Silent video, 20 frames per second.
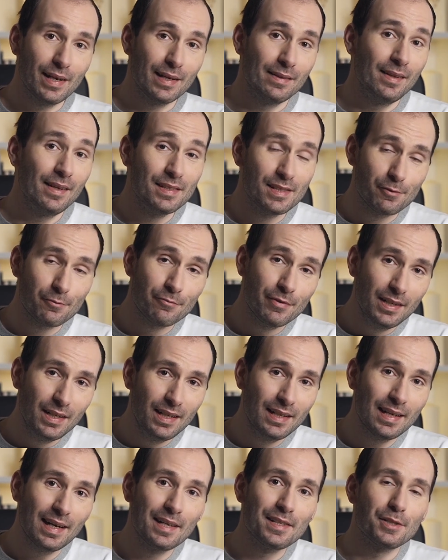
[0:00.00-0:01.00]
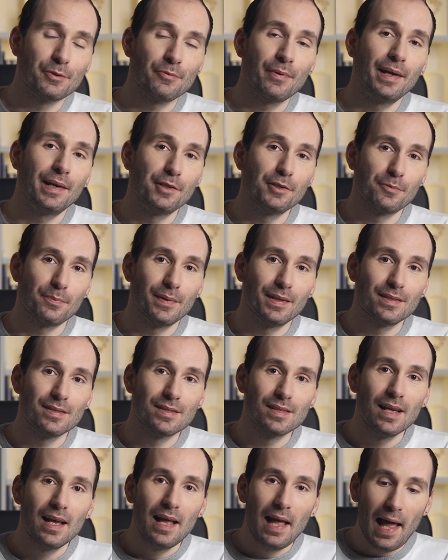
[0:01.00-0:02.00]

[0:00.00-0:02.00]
and these are really nice arrangements,